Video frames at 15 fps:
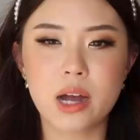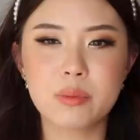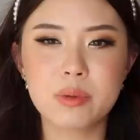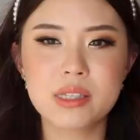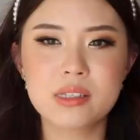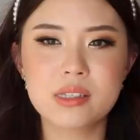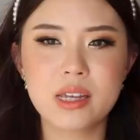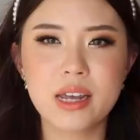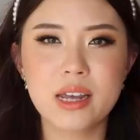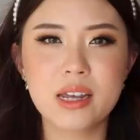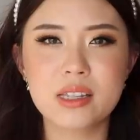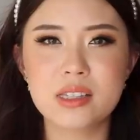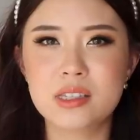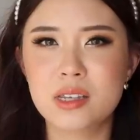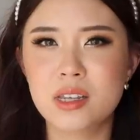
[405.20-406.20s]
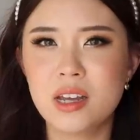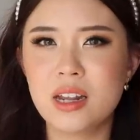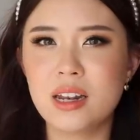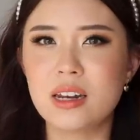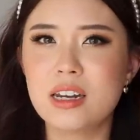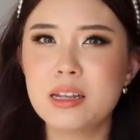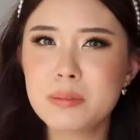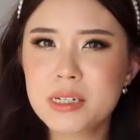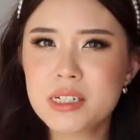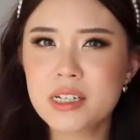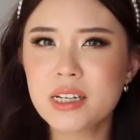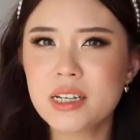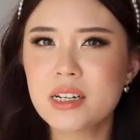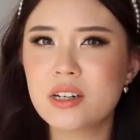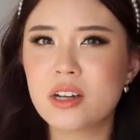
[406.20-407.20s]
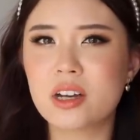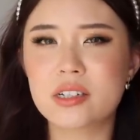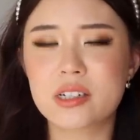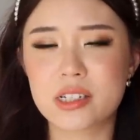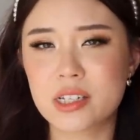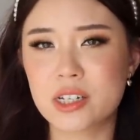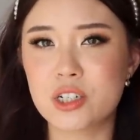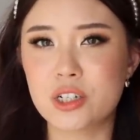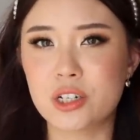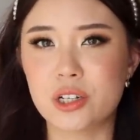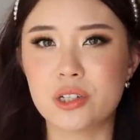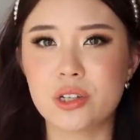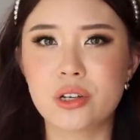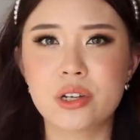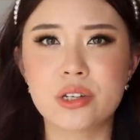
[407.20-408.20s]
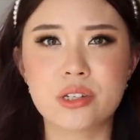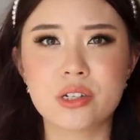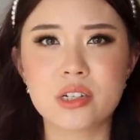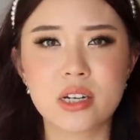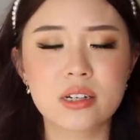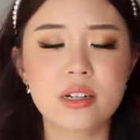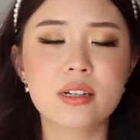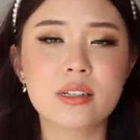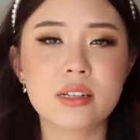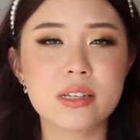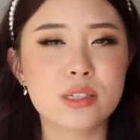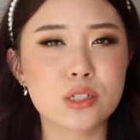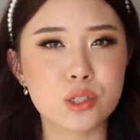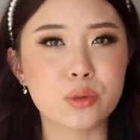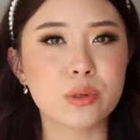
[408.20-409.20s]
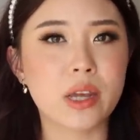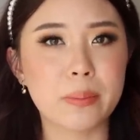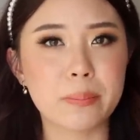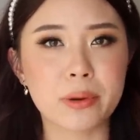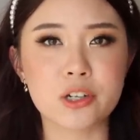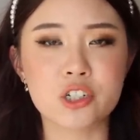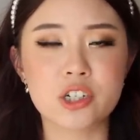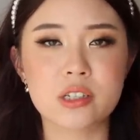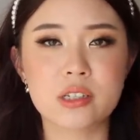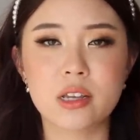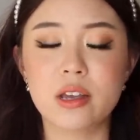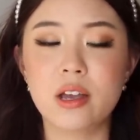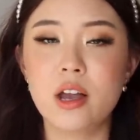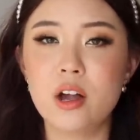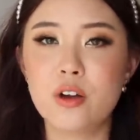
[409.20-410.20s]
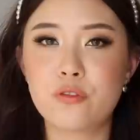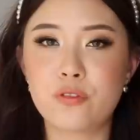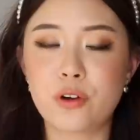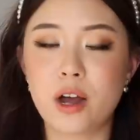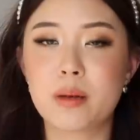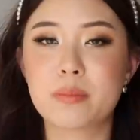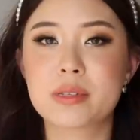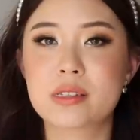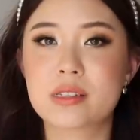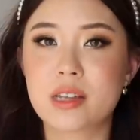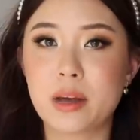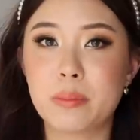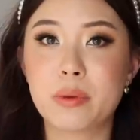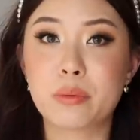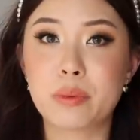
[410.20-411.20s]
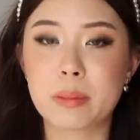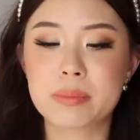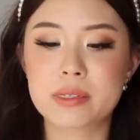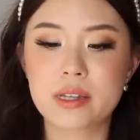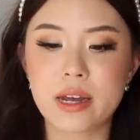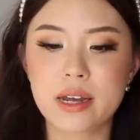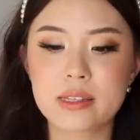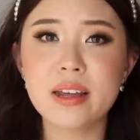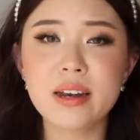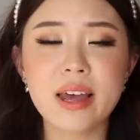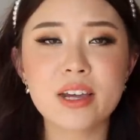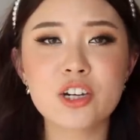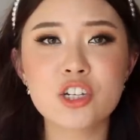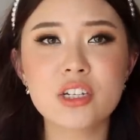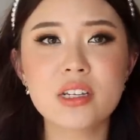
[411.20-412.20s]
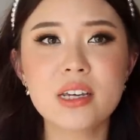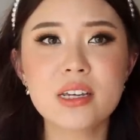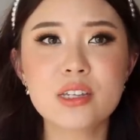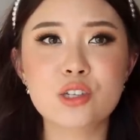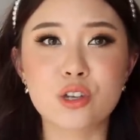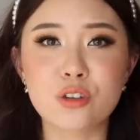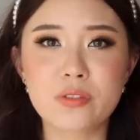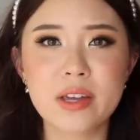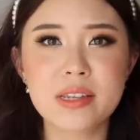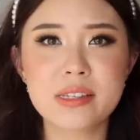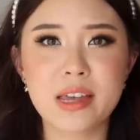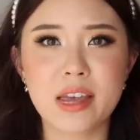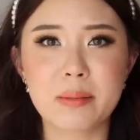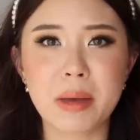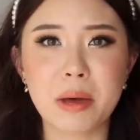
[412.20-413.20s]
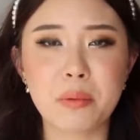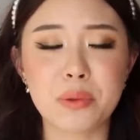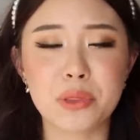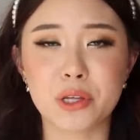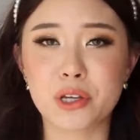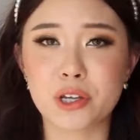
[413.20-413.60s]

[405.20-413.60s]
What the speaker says: I would say it's limited, not discontinued, because you technically still can purchase it from some website. And actually, Too Faced came out with a